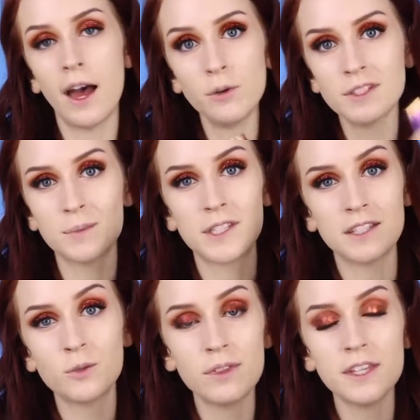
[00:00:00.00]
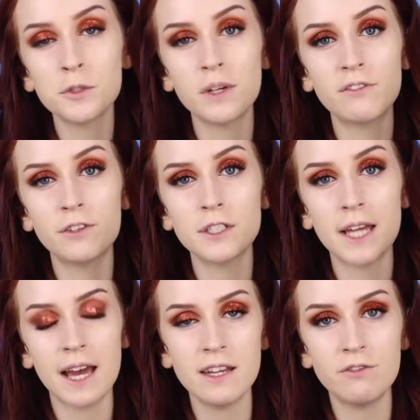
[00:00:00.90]
I was obsessed with this when I first
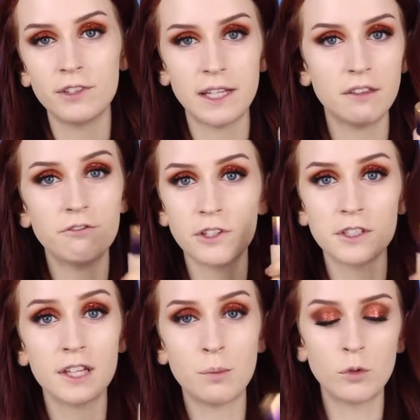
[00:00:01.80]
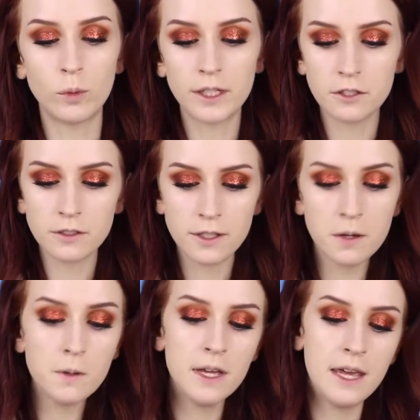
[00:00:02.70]
had it for like the first couple weeks or
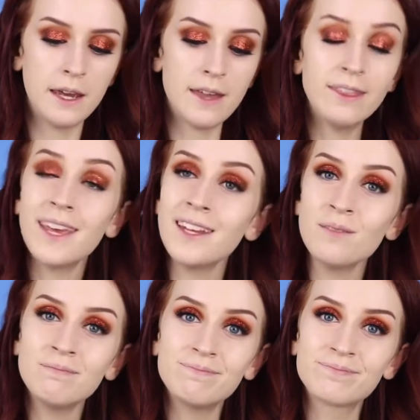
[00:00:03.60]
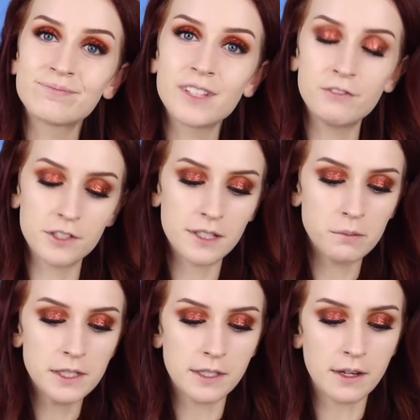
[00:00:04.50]
so, and then for
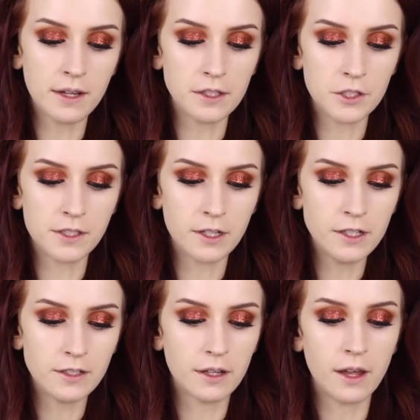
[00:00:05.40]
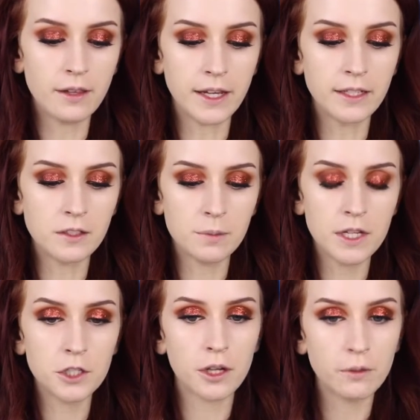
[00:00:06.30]
some reason I just started to not like it as
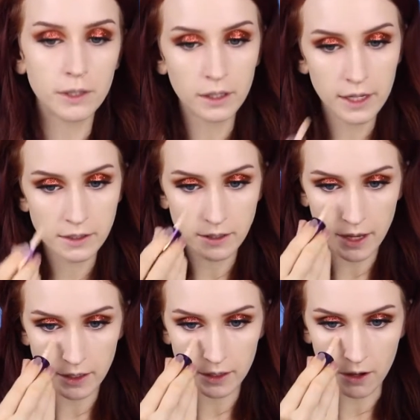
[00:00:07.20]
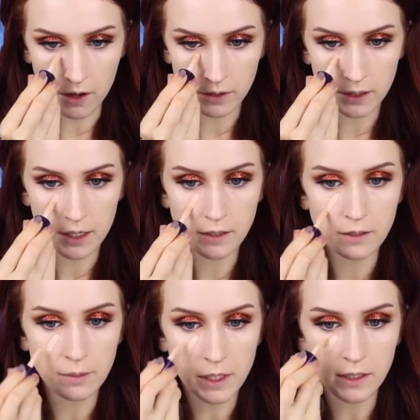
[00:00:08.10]
much. I realized that it
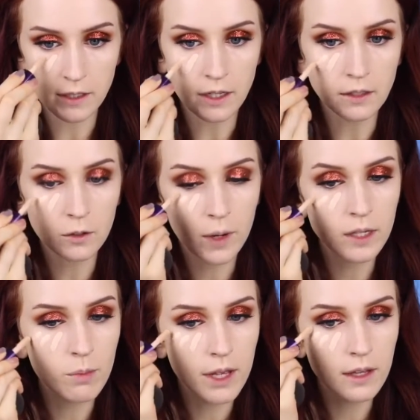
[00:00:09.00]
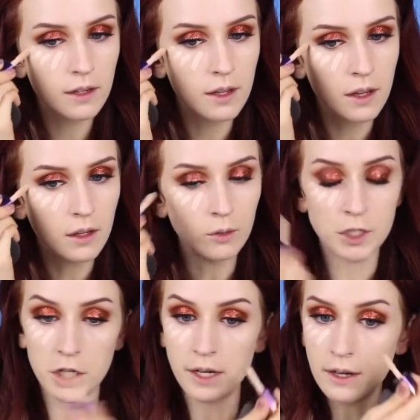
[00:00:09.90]
oxidizes on my skin quite a bit,
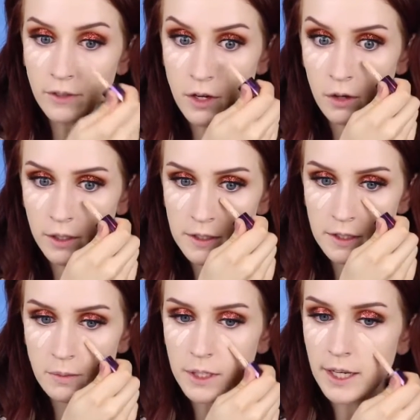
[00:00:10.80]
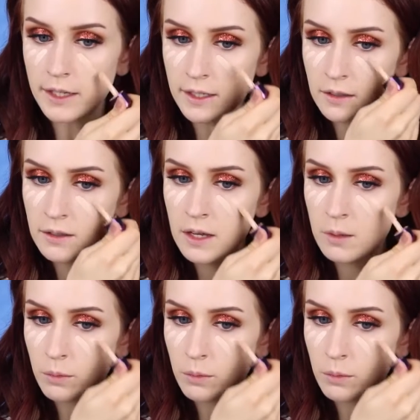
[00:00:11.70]
which I never noticed in the beginning.